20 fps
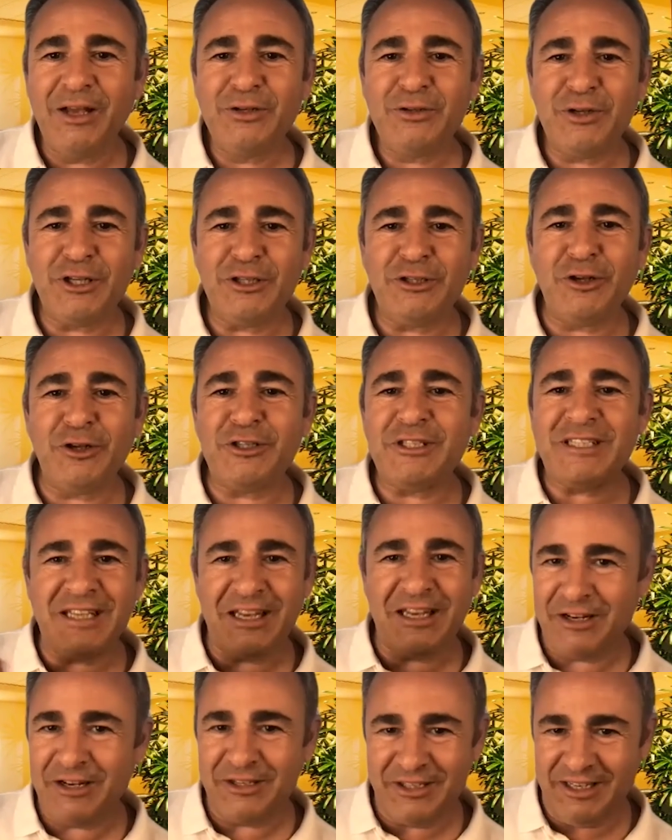It's not
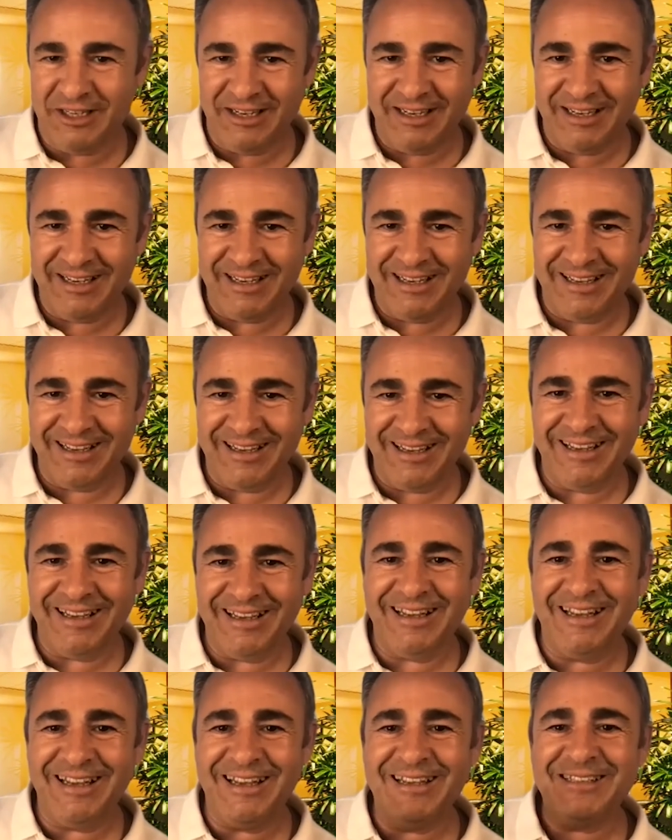synergy,
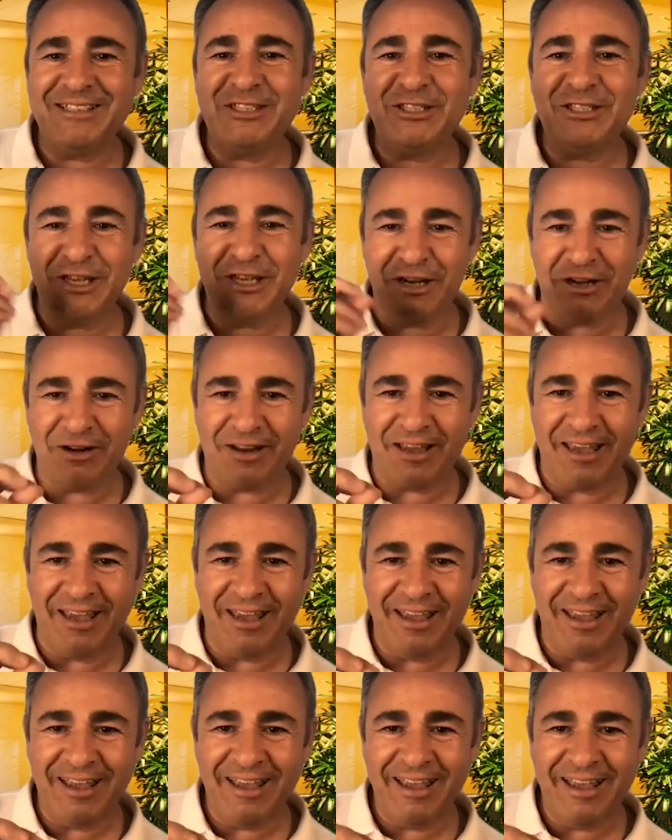it's
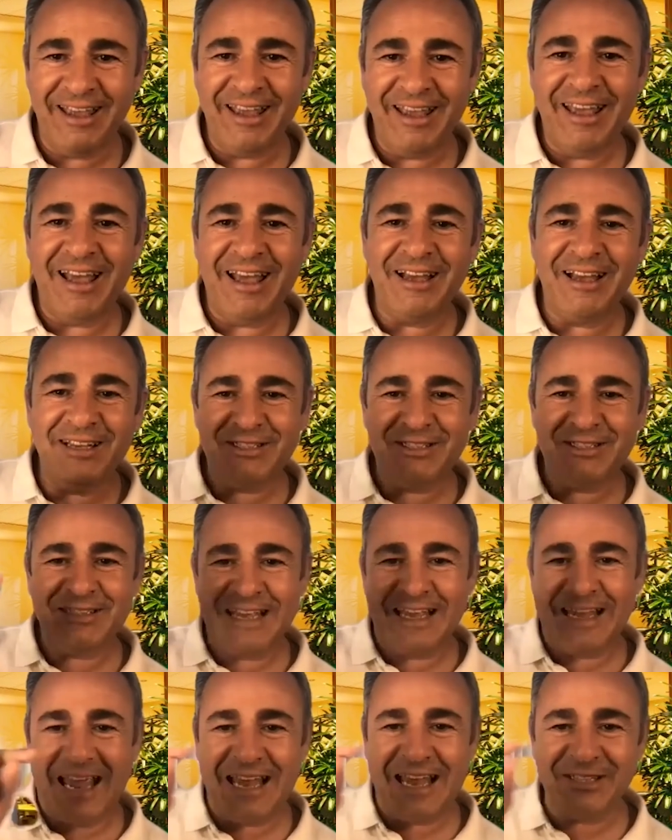synarchy. It's
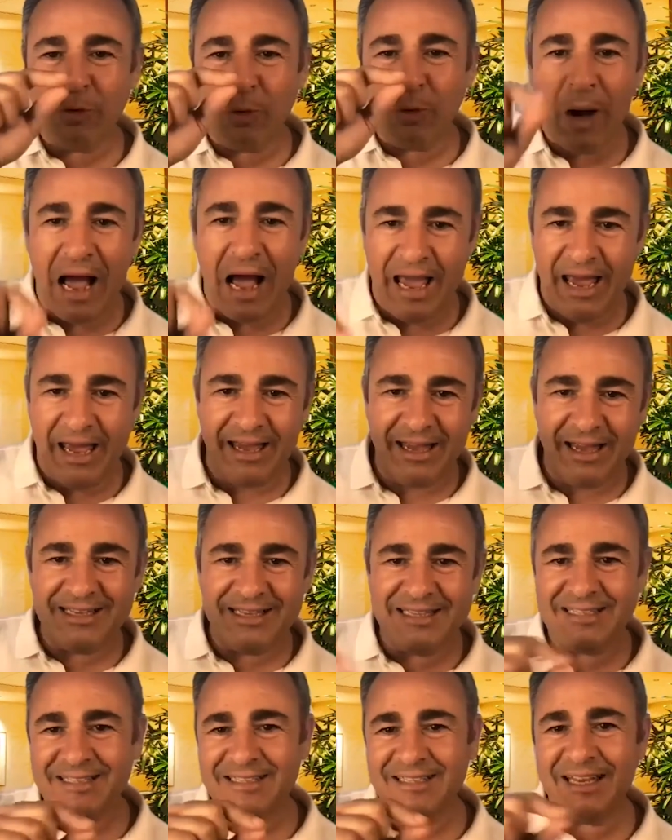SY,
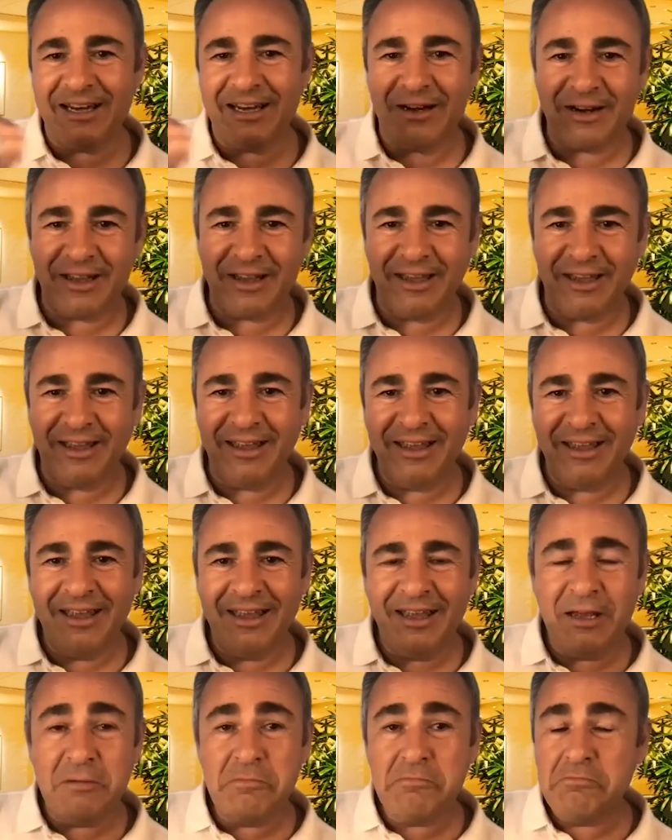synarchy.
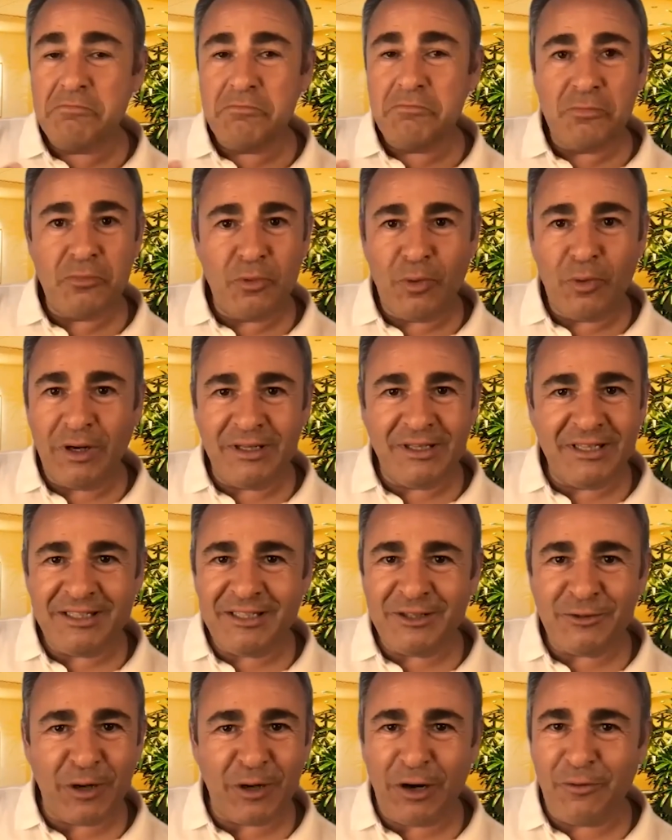Well, this
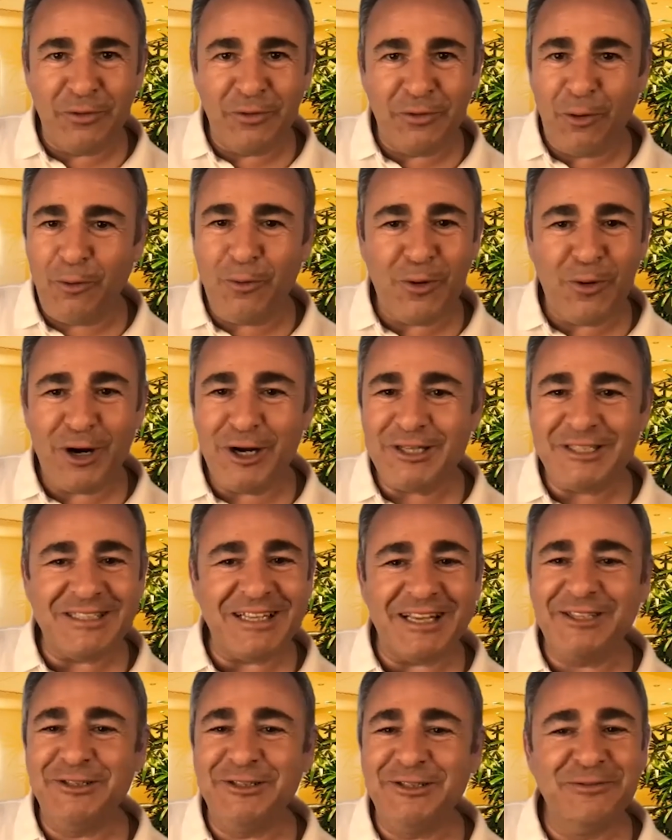is one of the words
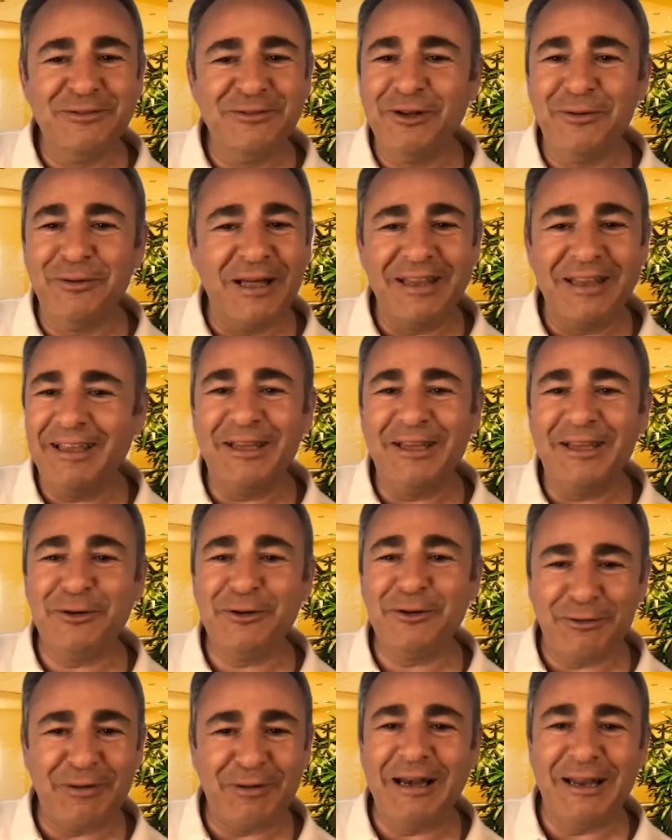that nobody
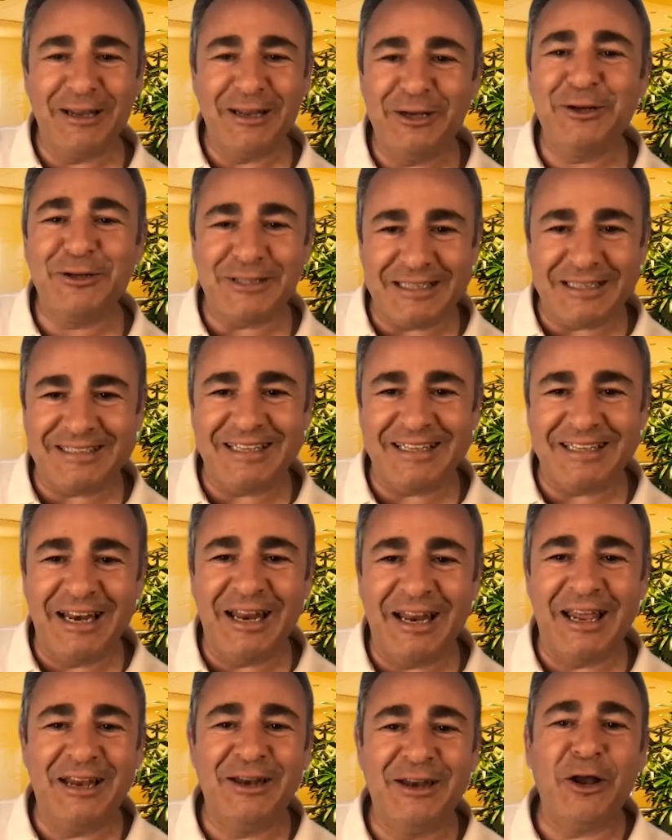really uses
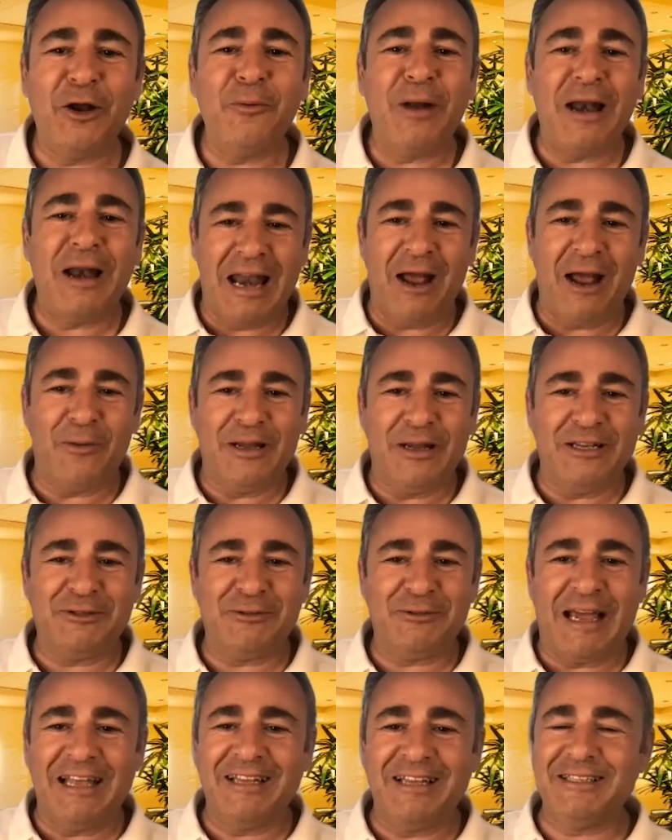in normal language,
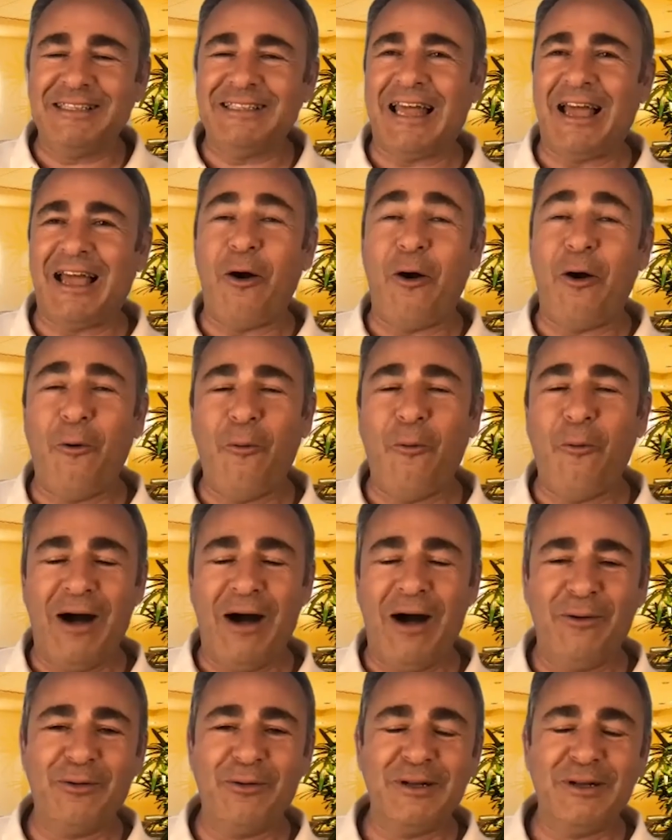right? It's like, oh,
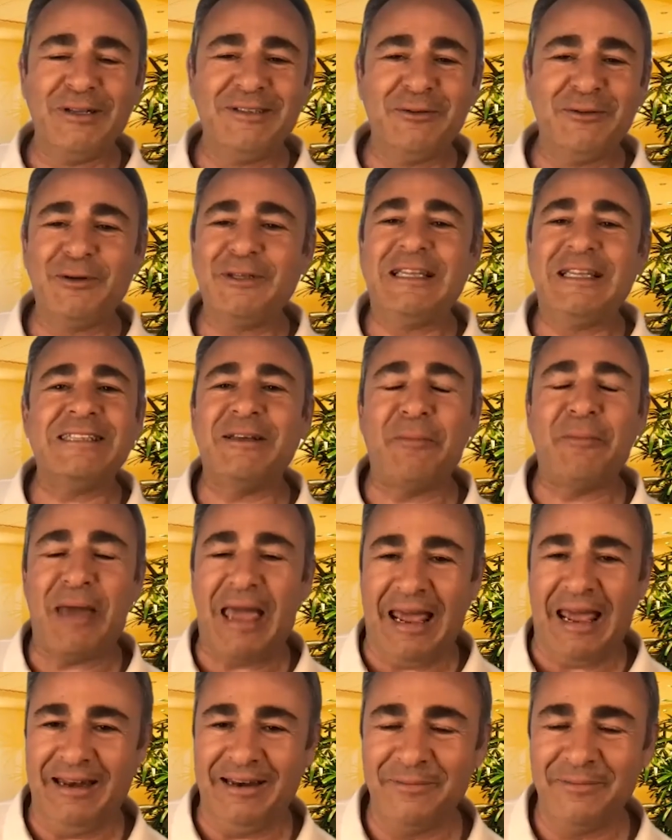wow, what does it
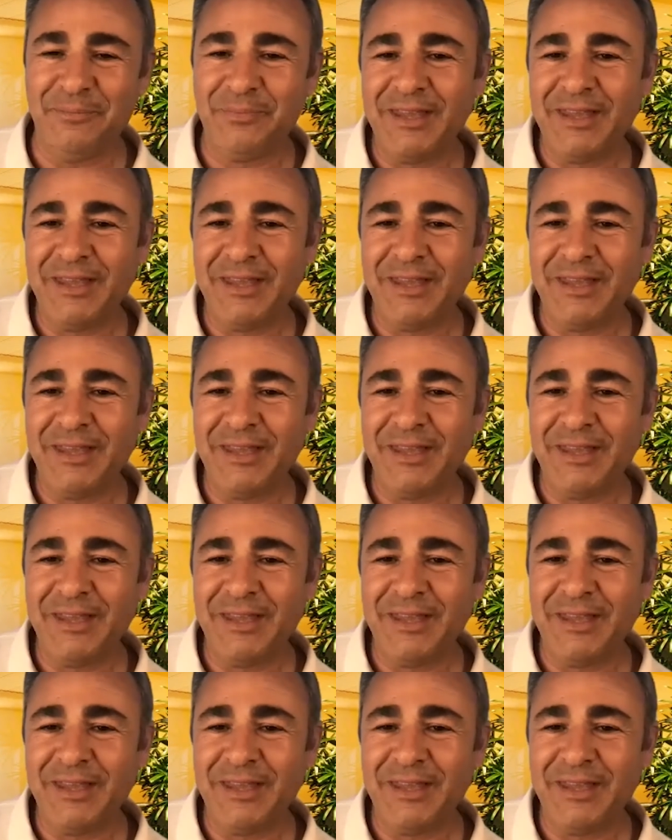mean?